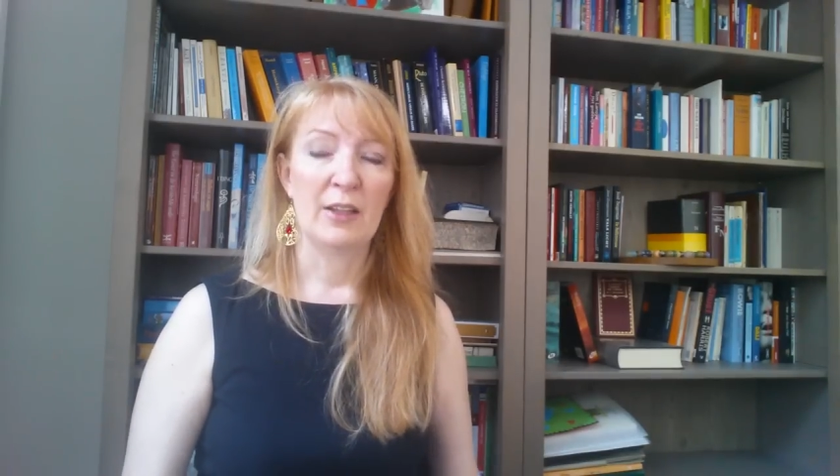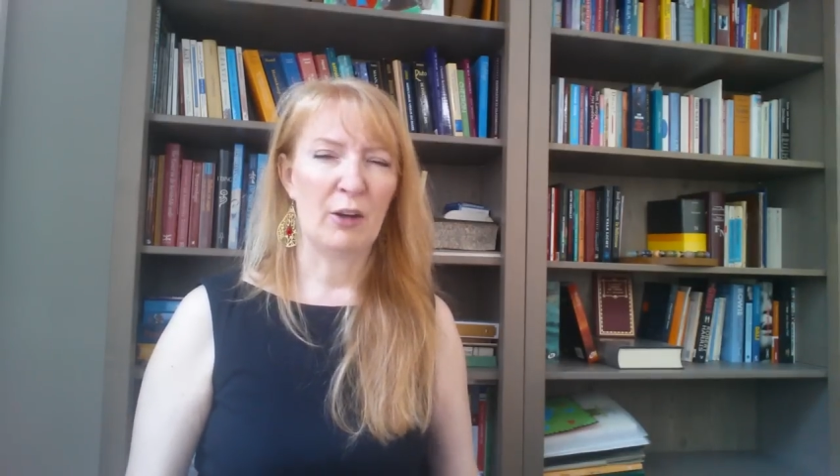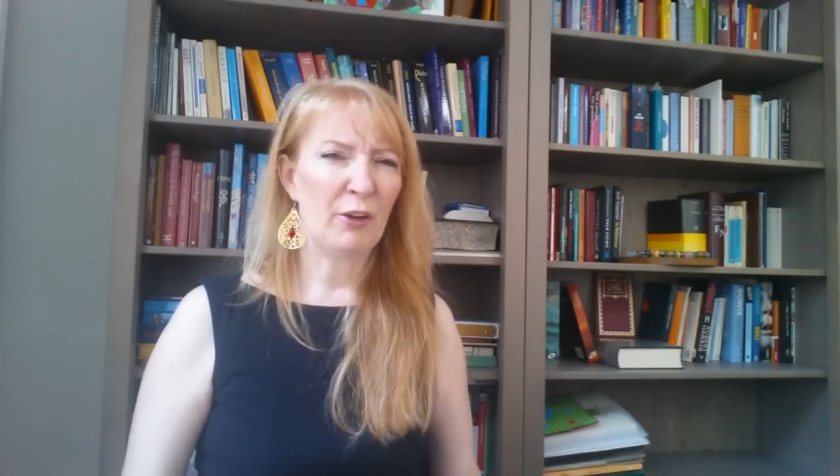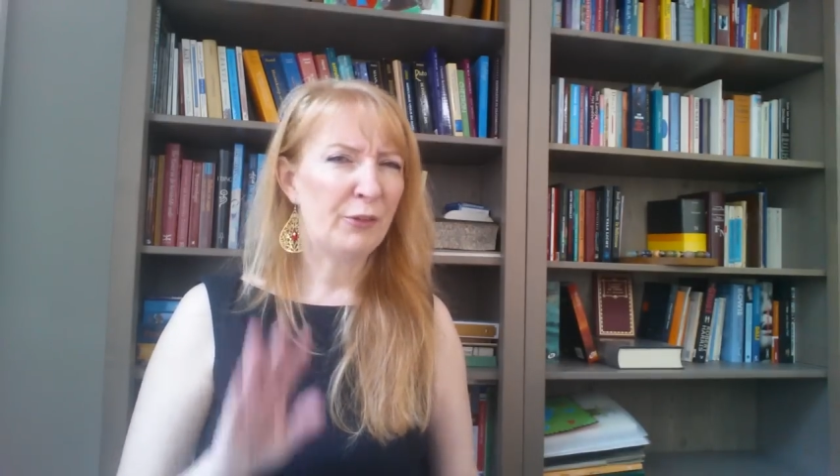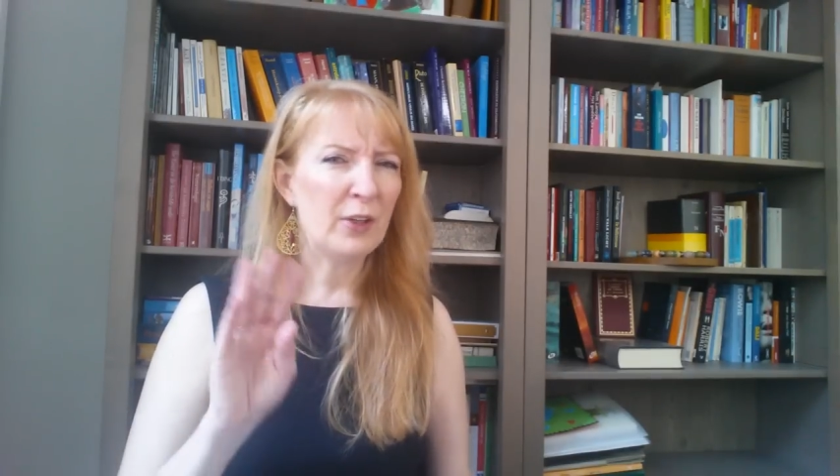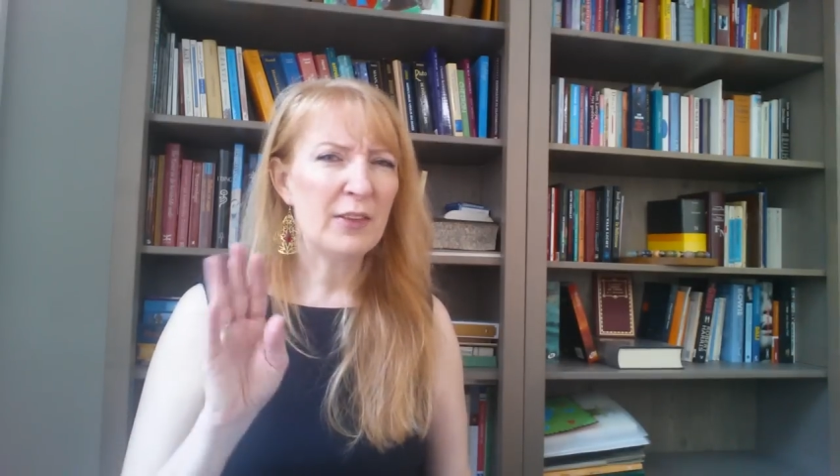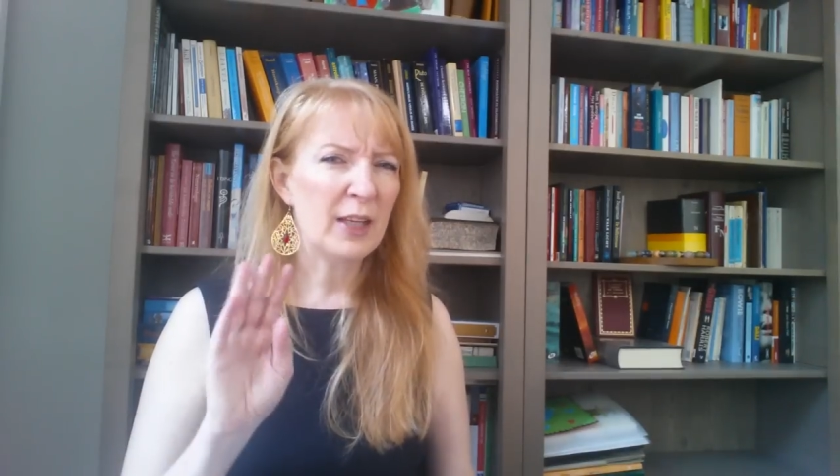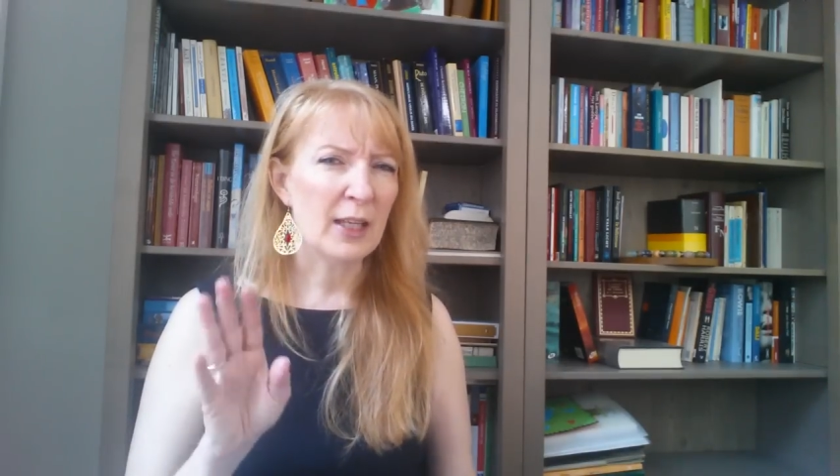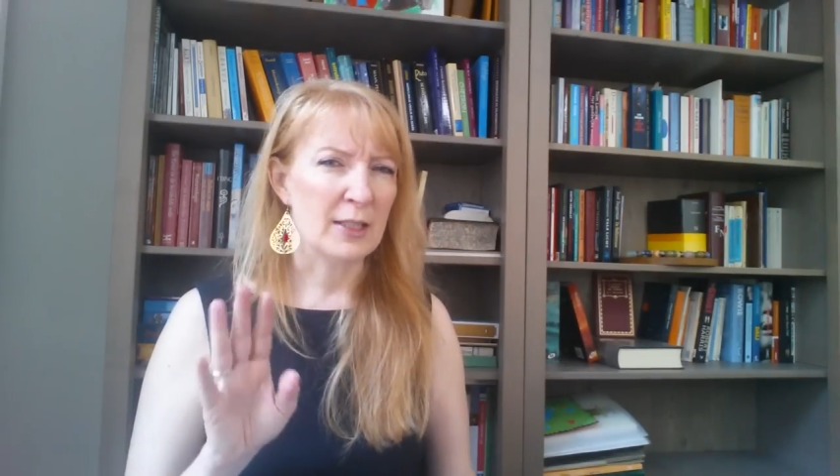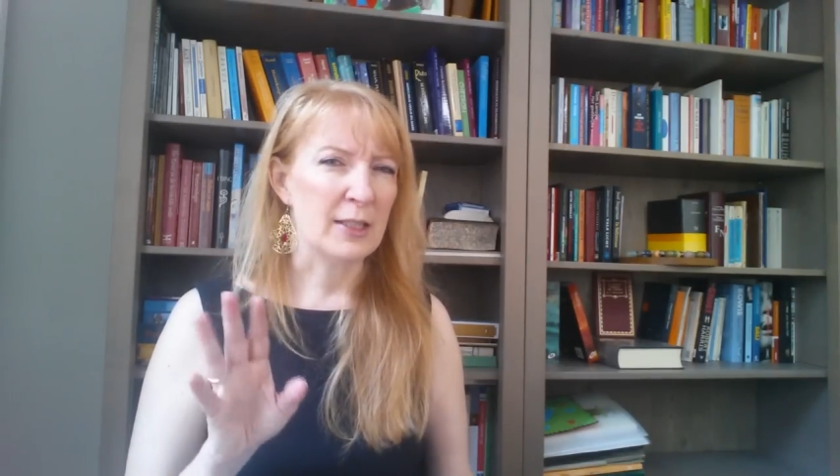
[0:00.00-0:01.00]
there are three
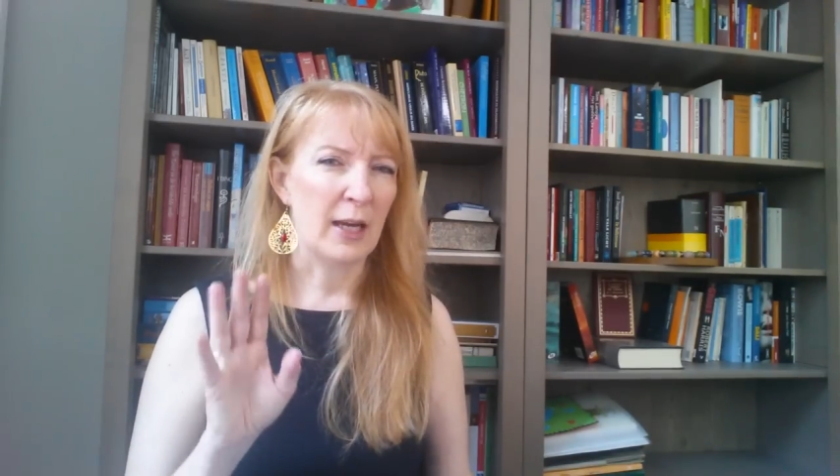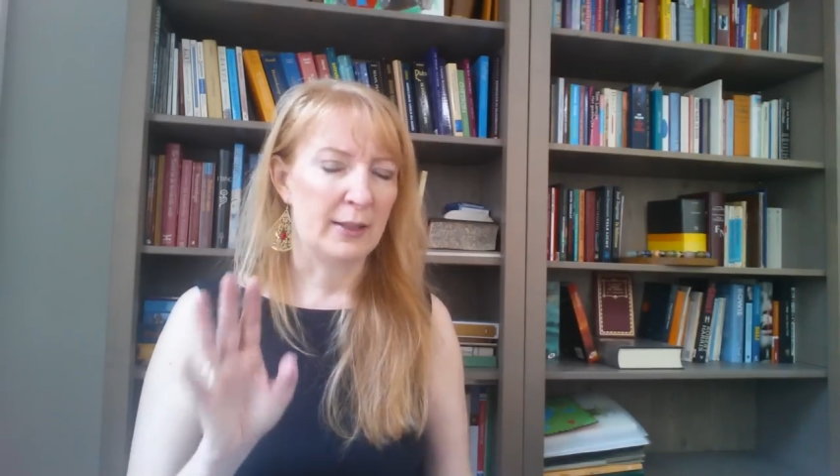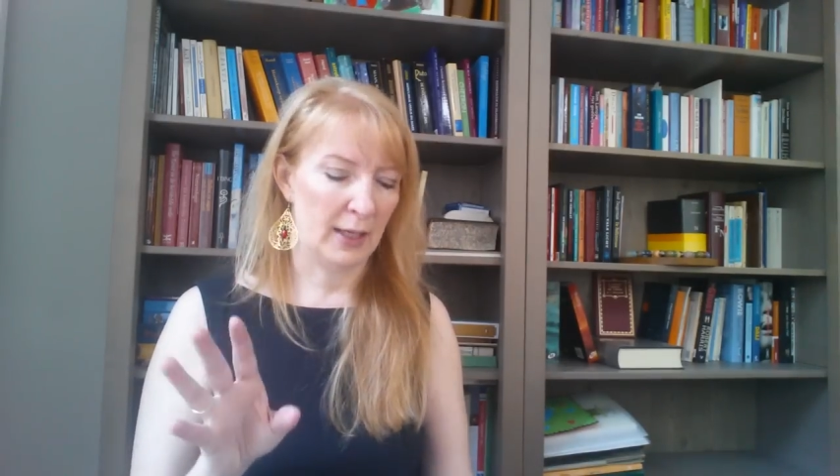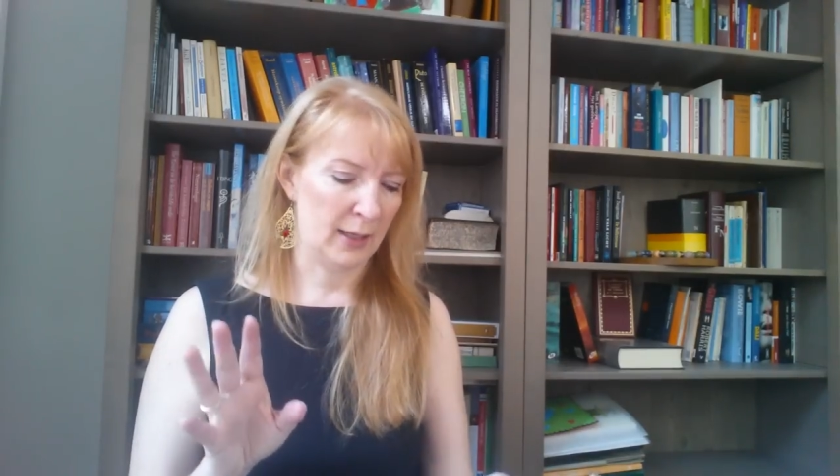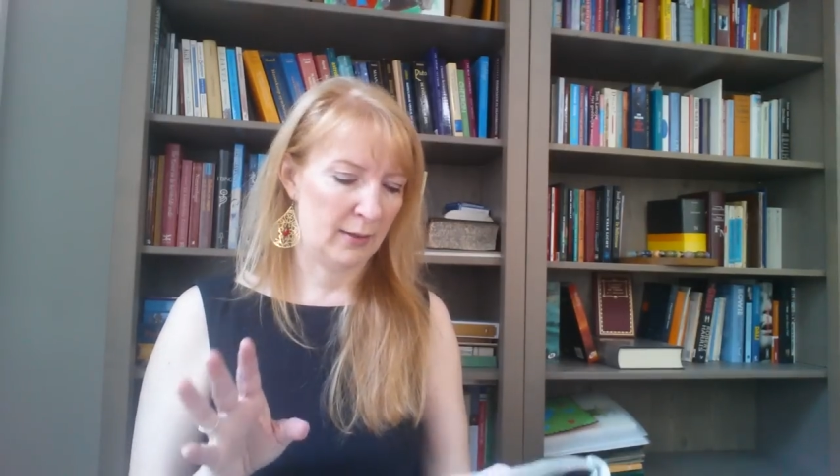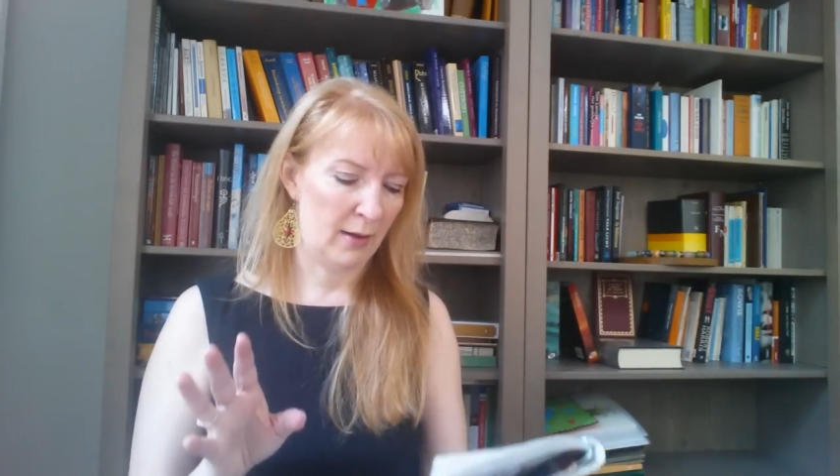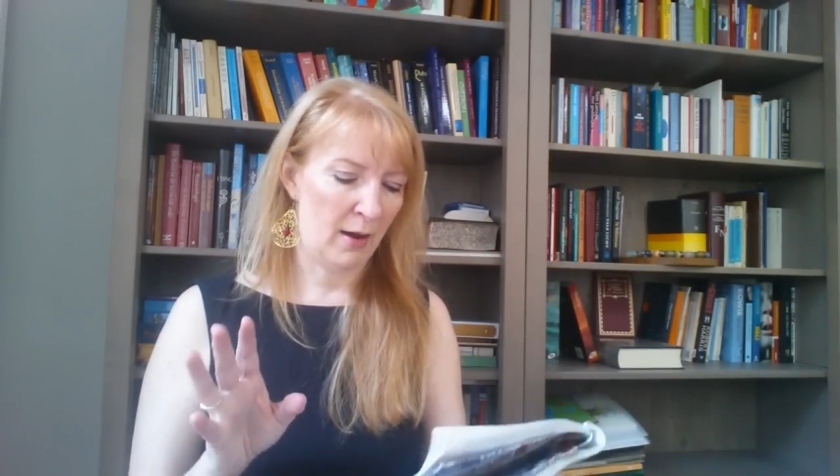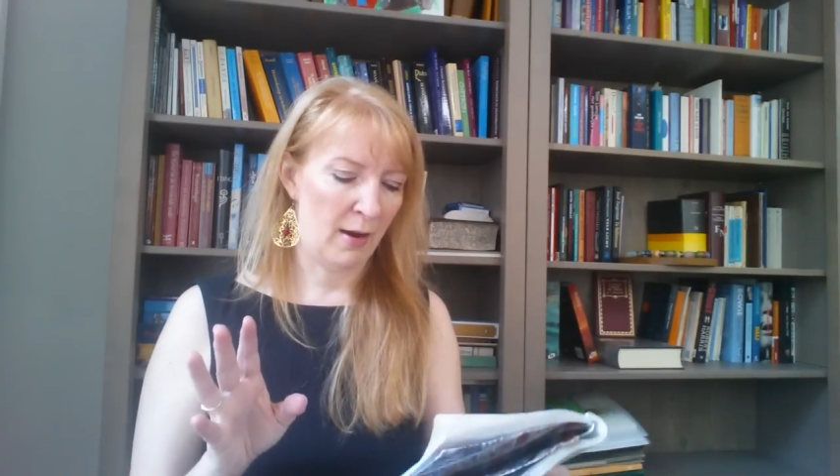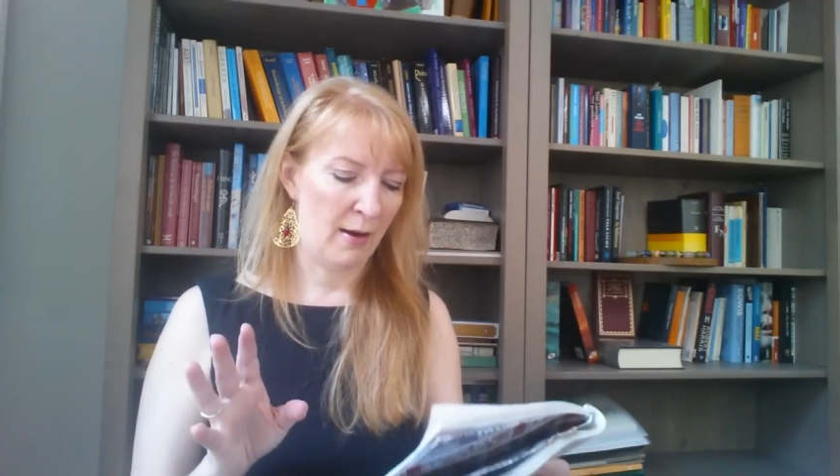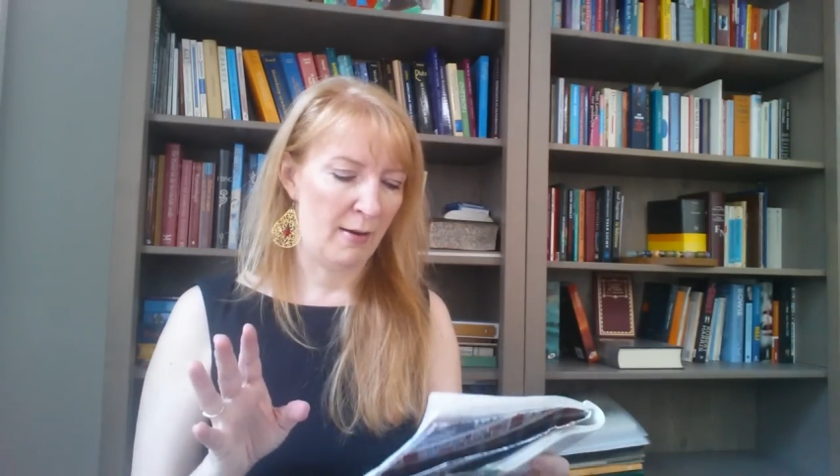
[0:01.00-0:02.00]
things I think
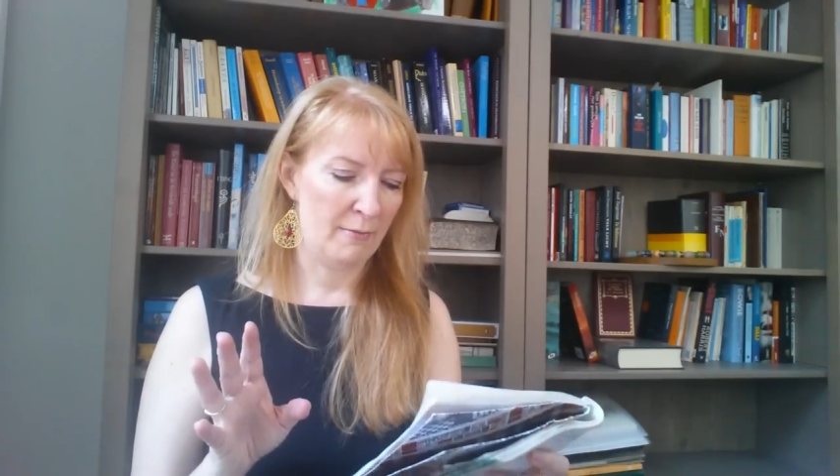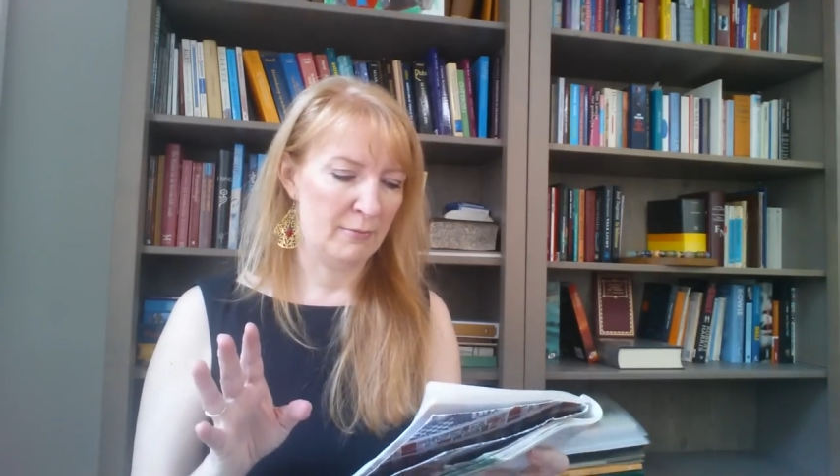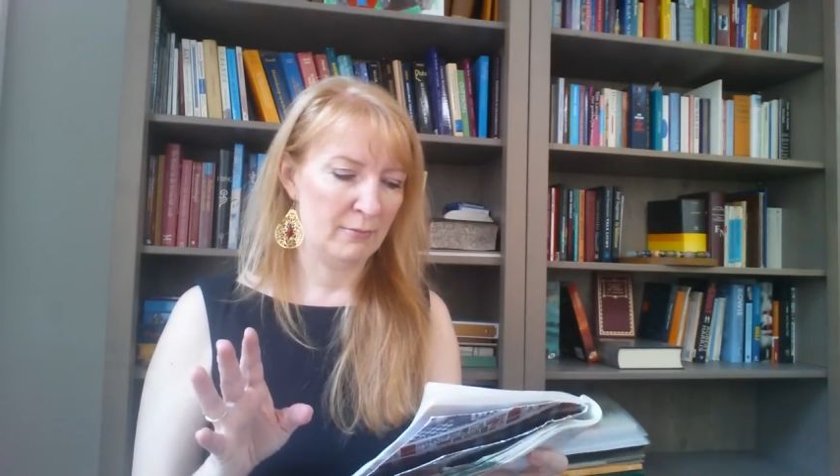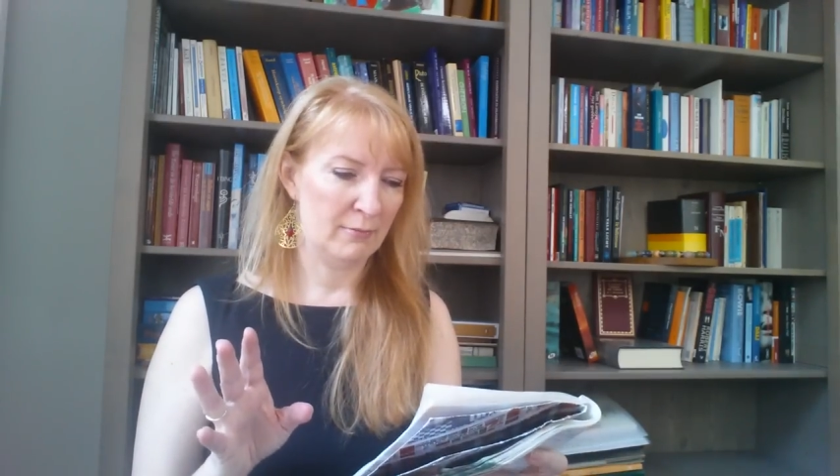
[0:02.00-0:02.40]
are